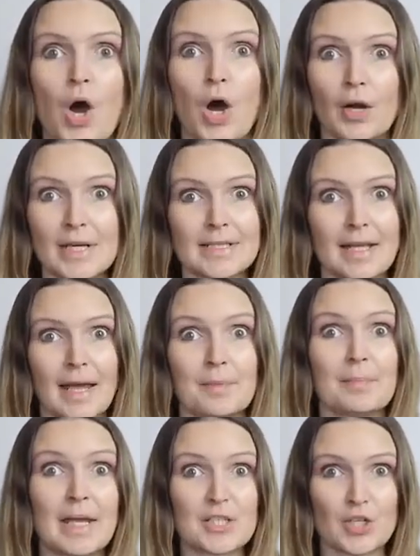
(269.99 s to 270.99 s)

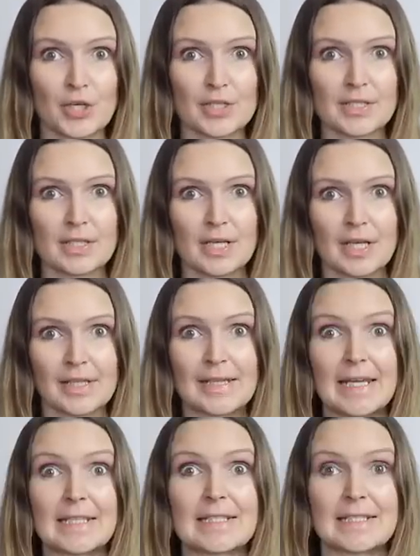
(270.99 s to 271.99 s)
RSI measures
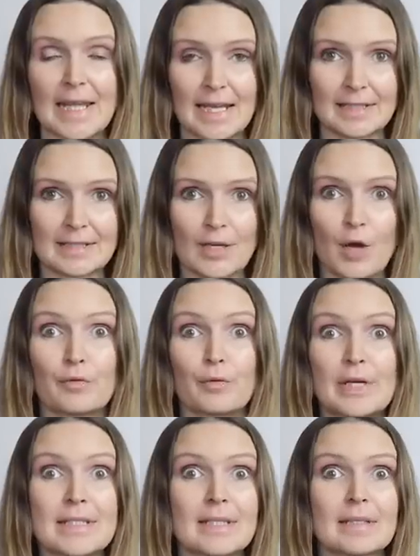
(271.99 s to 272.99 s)
the extent of
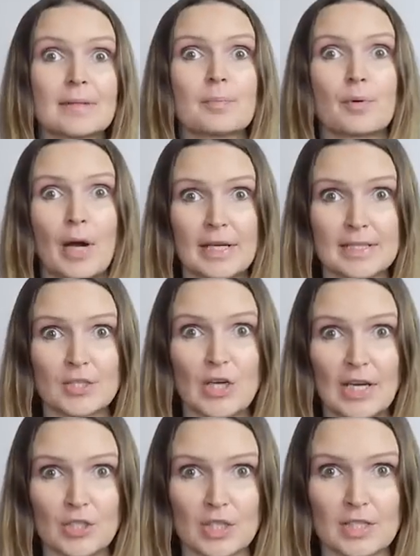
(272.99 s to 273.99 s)
recent price
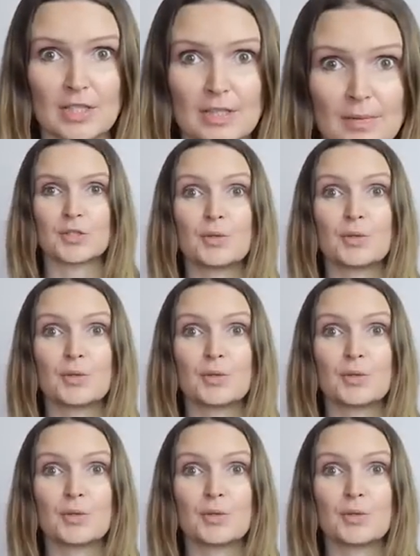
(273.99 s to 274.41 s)
changes